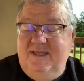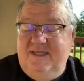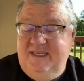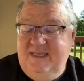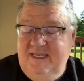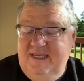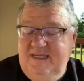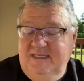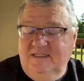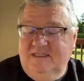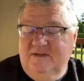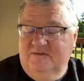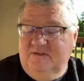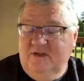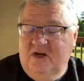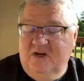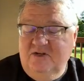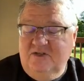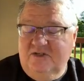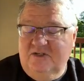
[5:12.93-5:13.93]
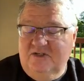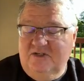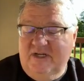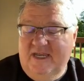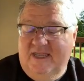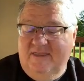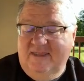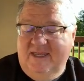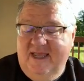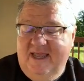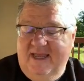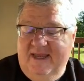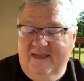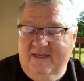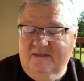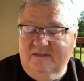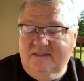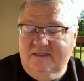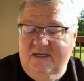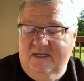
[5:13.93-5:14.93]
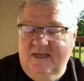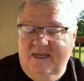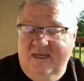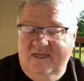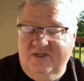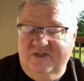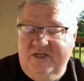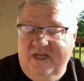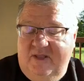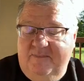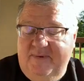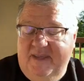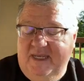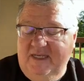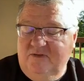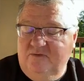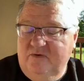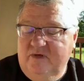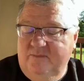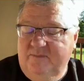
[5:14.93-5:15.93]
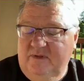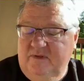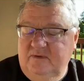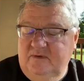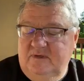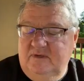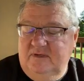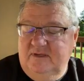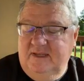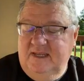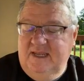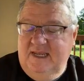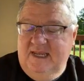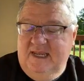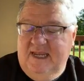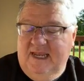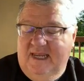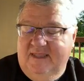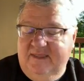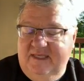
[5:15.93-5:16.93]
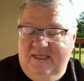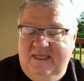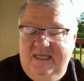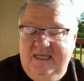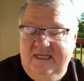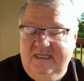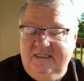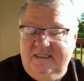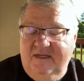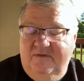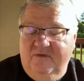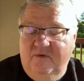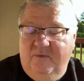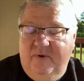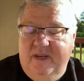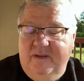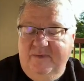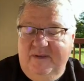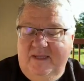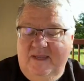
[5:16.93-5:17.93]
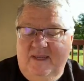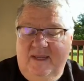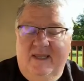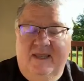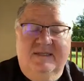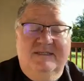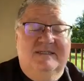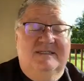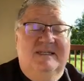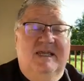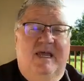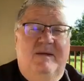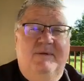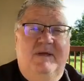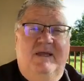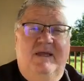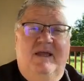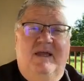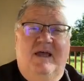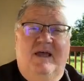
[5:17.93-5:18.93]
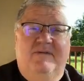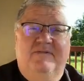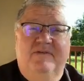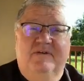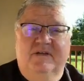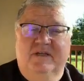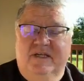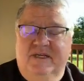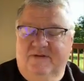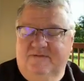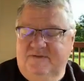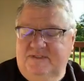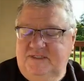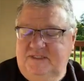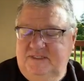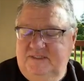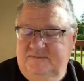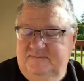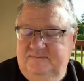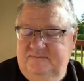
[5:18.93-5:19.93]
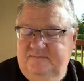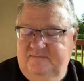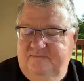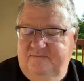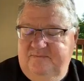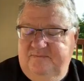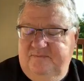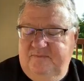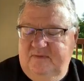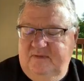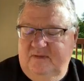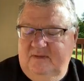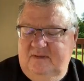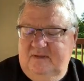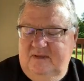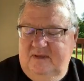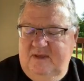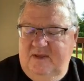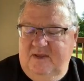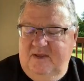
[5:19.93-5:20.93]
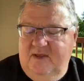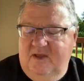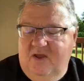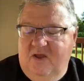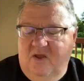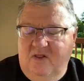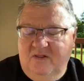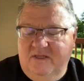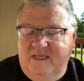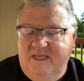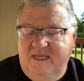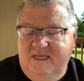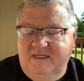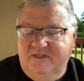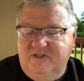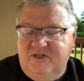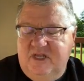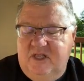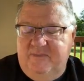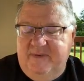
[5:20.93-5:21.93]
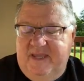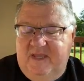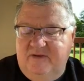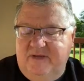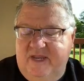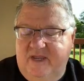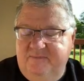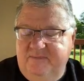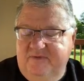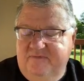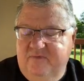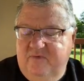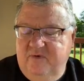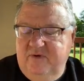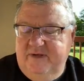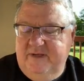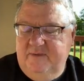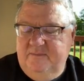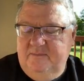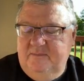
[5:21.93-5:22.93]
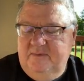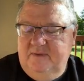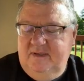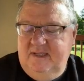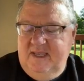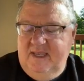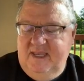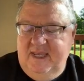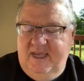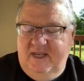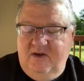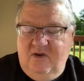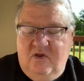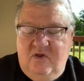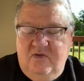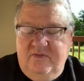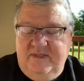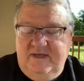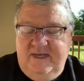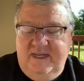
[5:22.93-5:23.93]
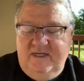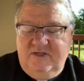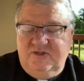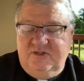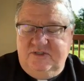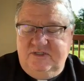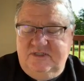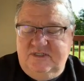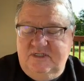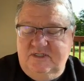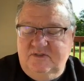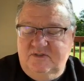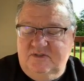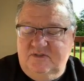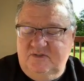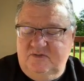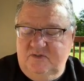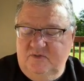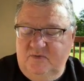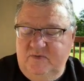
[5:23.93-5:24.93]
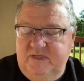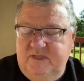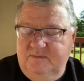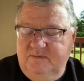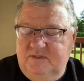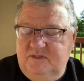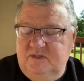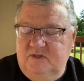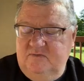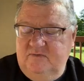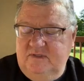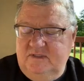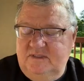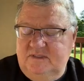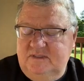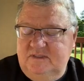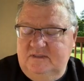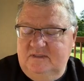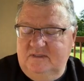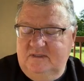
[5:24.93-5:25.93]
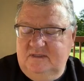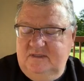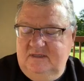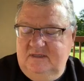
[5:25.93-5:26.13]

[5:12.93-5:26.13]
the kings of Tarshish and the isles shall pay tribute and the kings of Arabia and Saba offer gifts. All kings shall bow down before him, and all the nations do him service.